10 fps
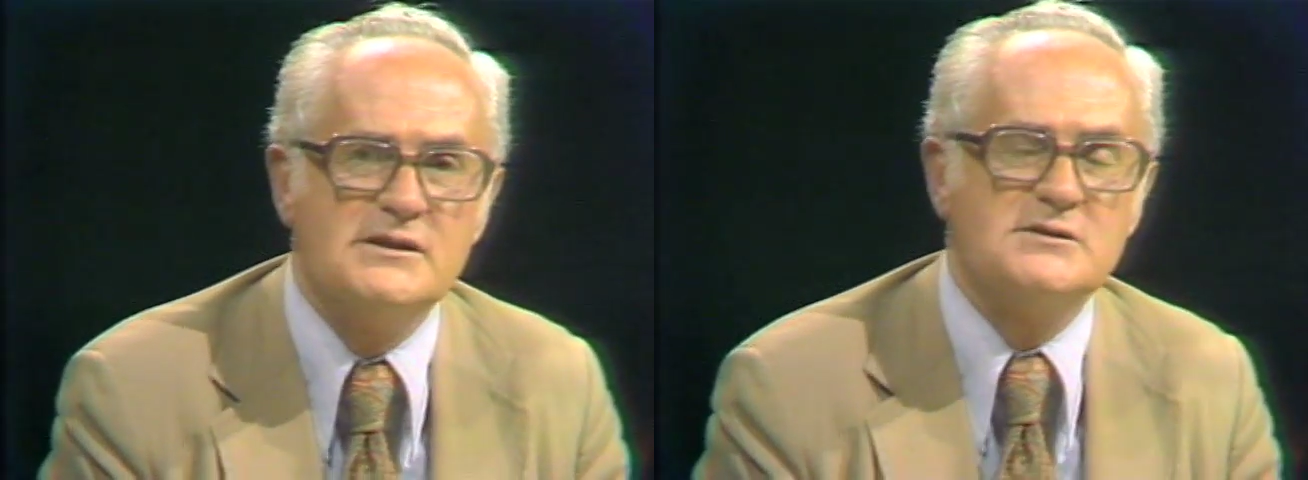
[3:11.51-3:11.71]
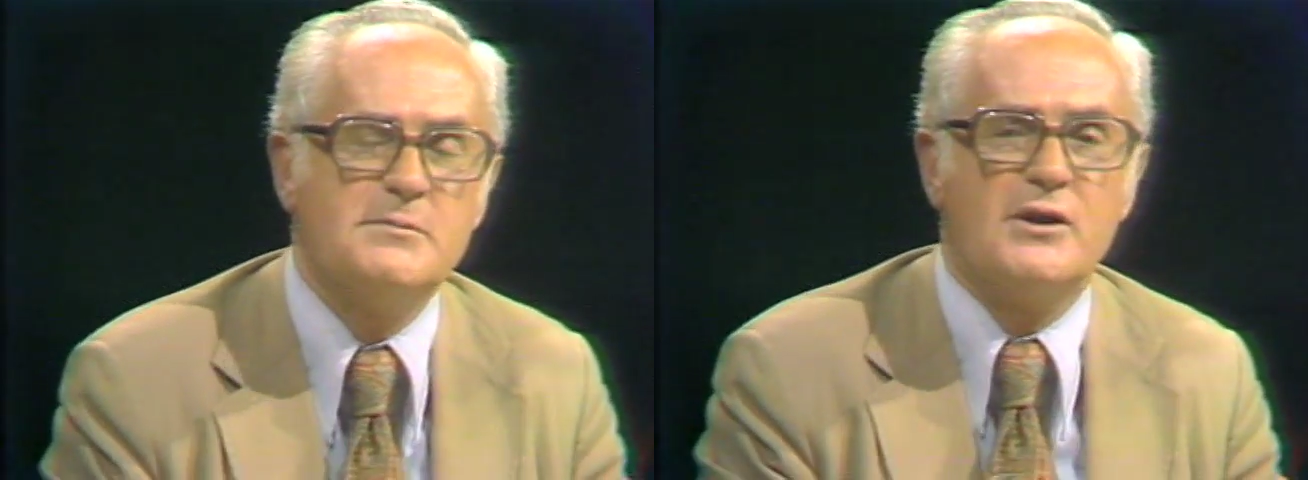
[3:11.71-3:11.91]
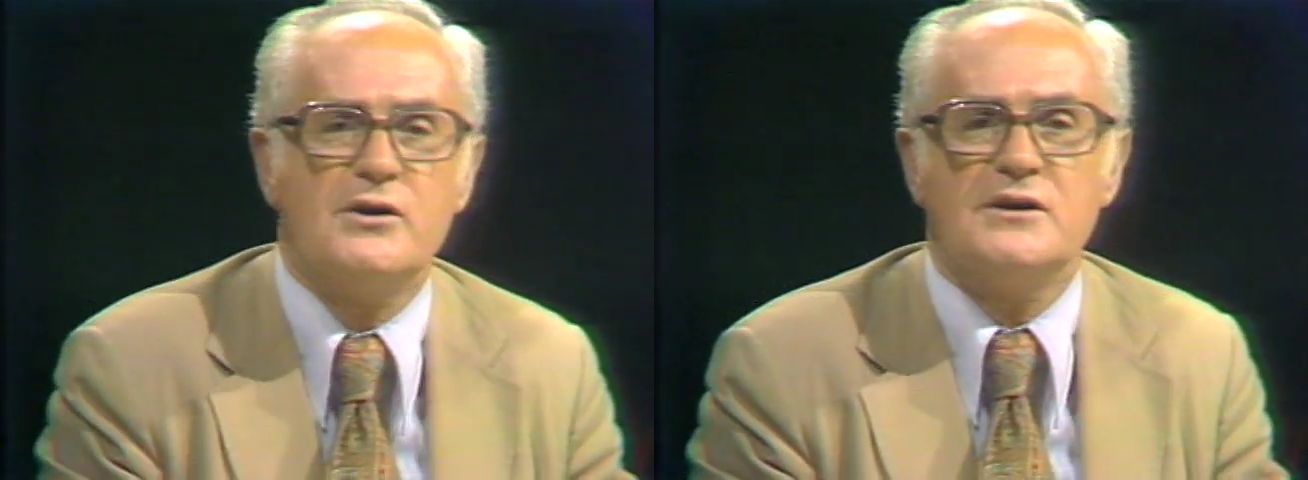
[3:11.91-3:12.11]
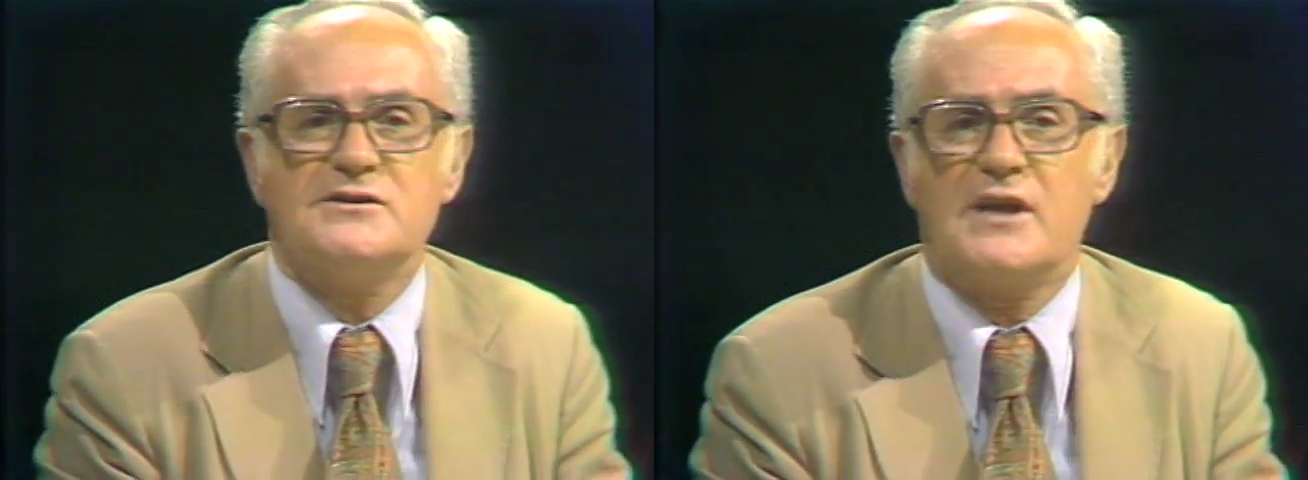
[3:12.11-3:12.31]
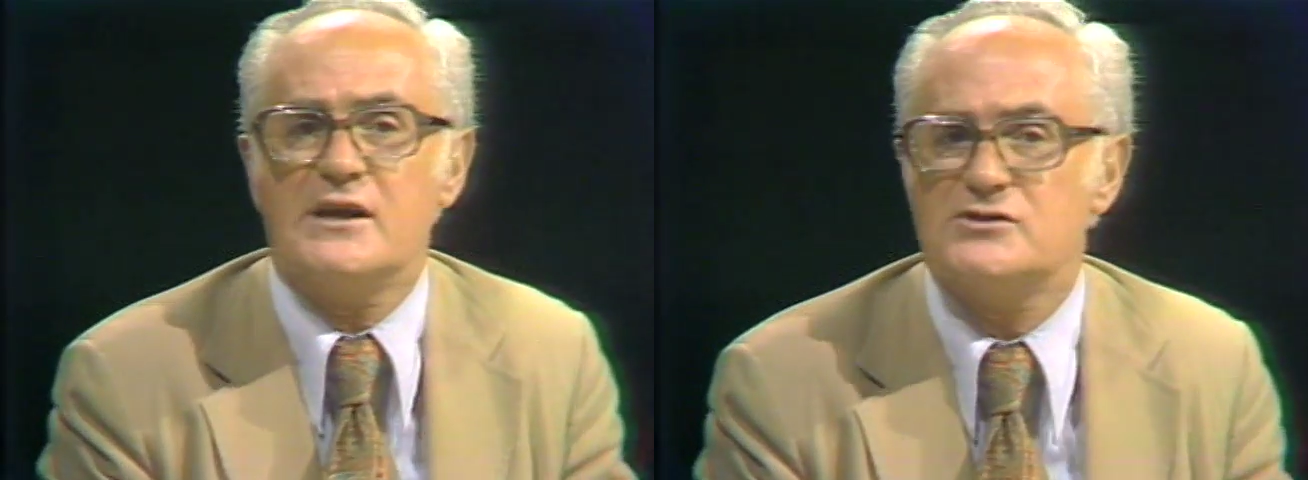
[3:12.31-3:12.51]
his
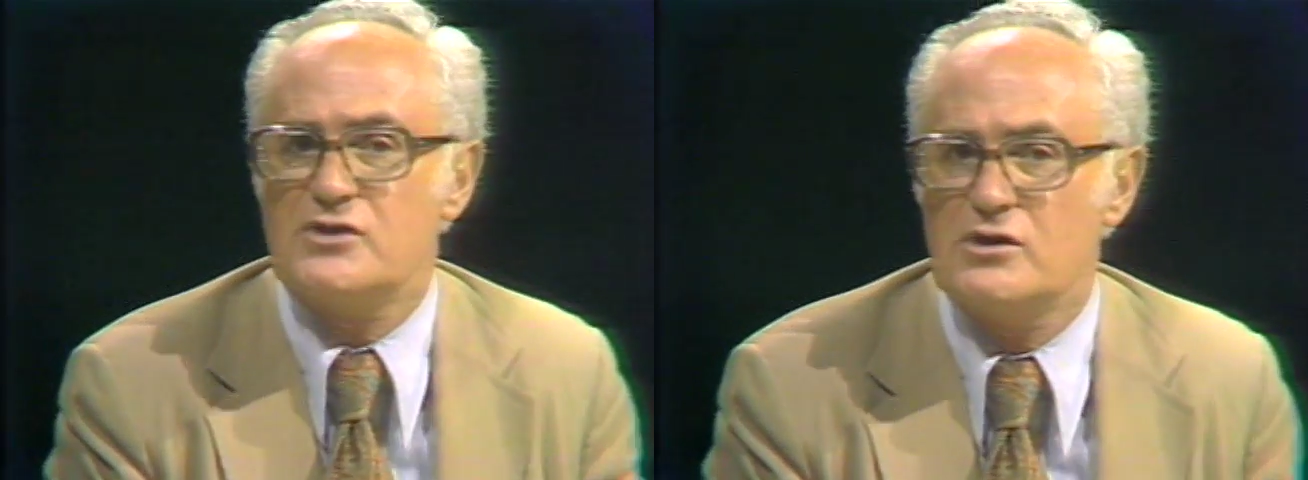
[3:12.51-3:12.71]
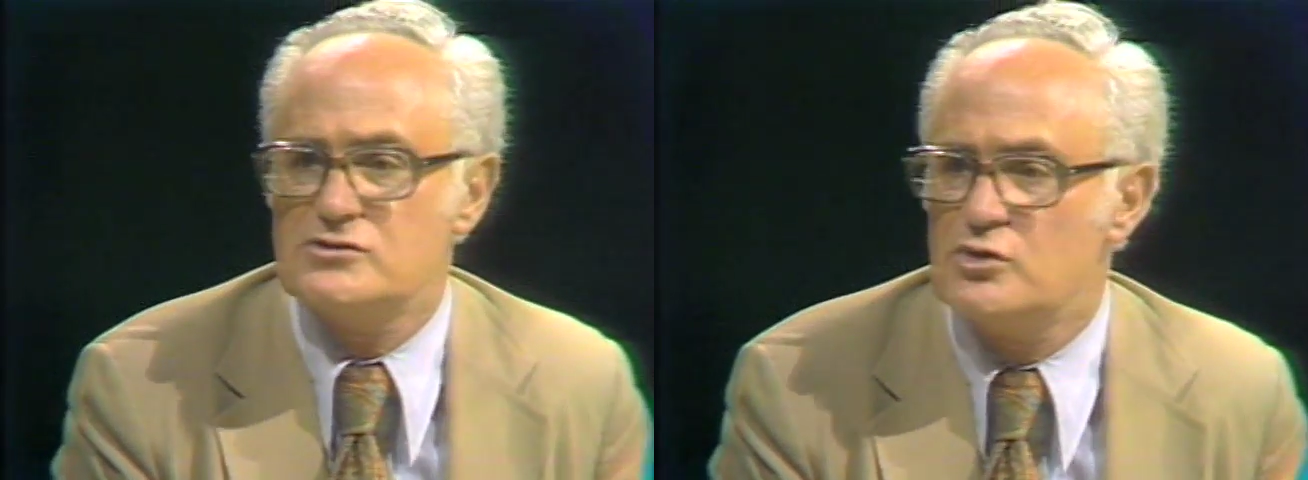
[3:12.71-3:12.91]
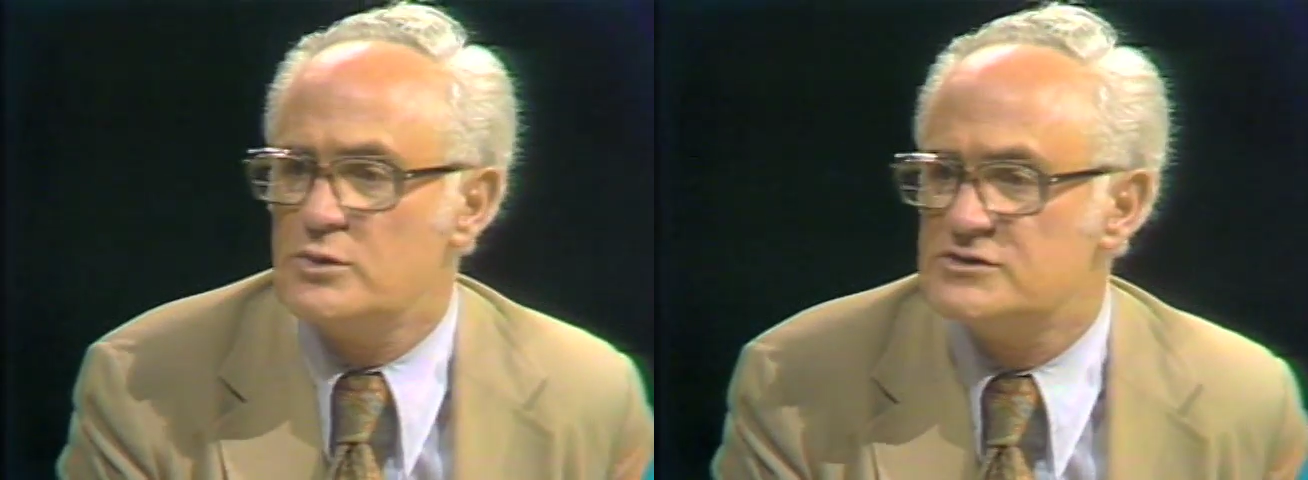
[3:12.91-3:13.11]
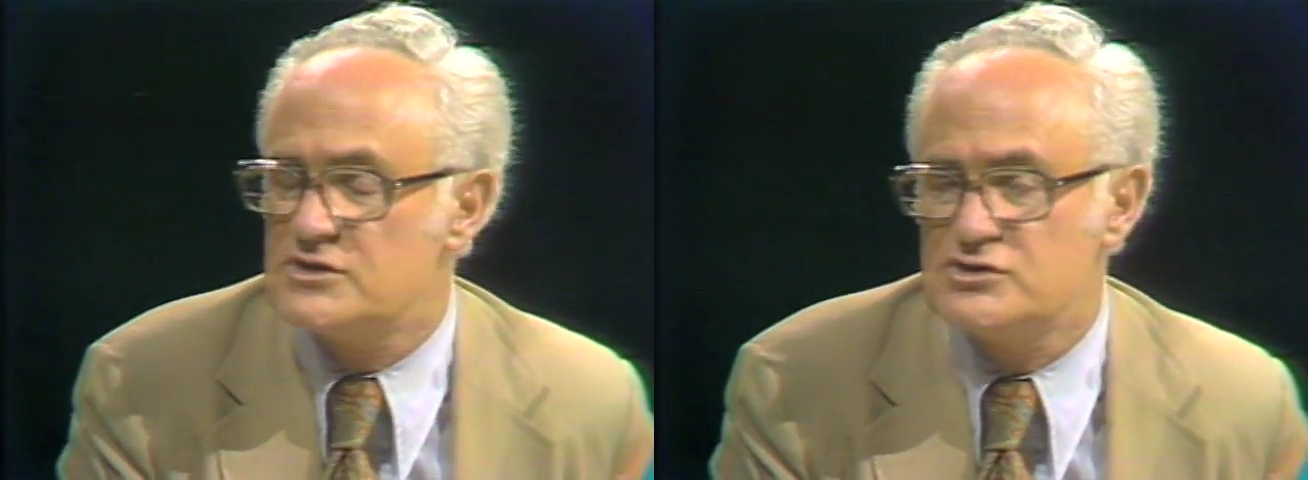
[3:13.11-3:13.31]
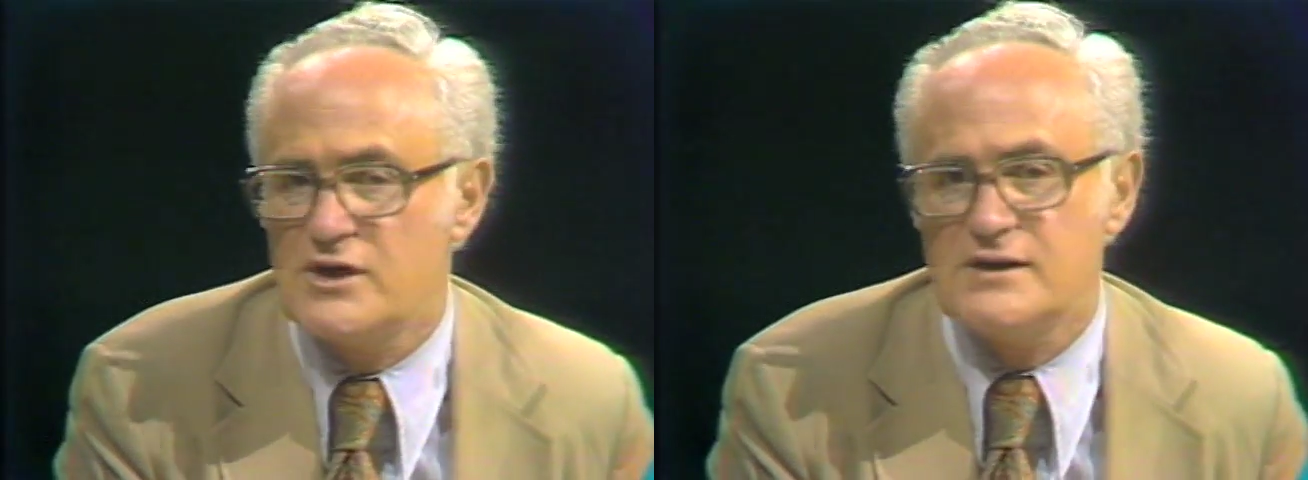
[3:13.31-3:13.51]
bitterness against those who would
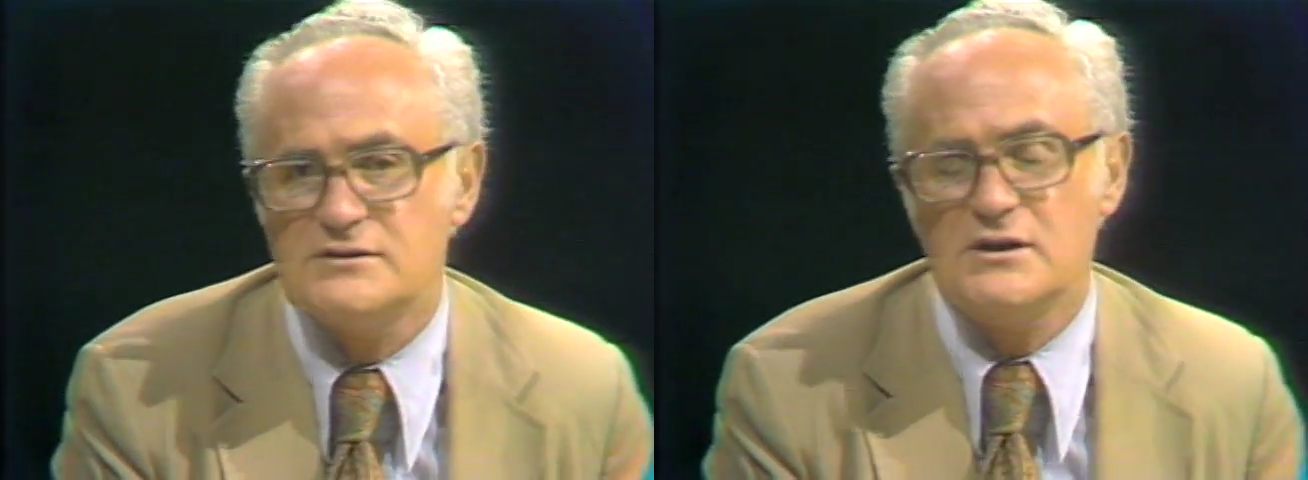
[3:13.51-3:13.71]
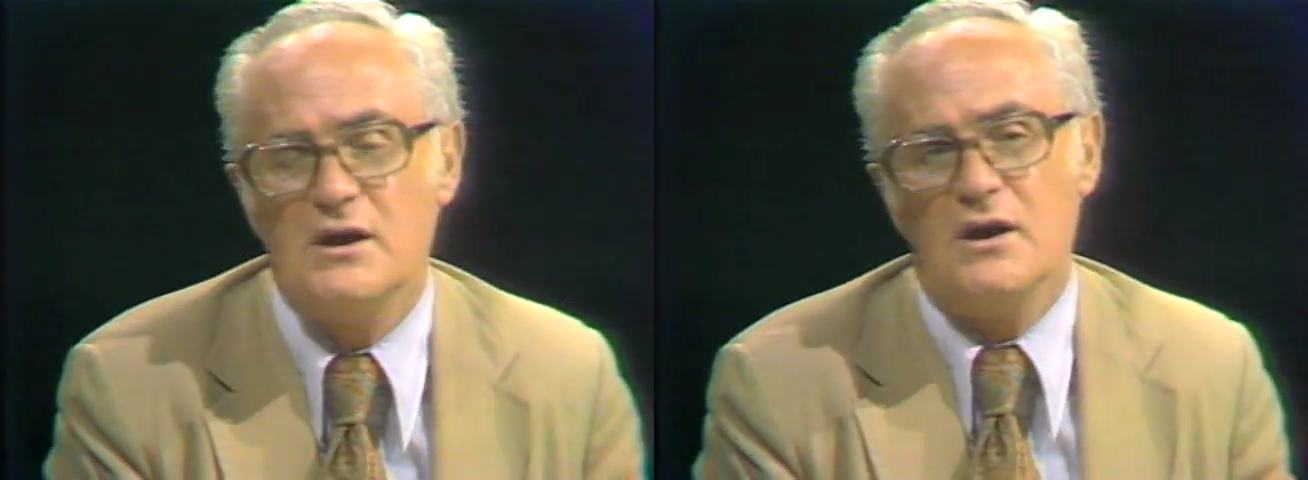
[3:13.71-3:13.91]
suggest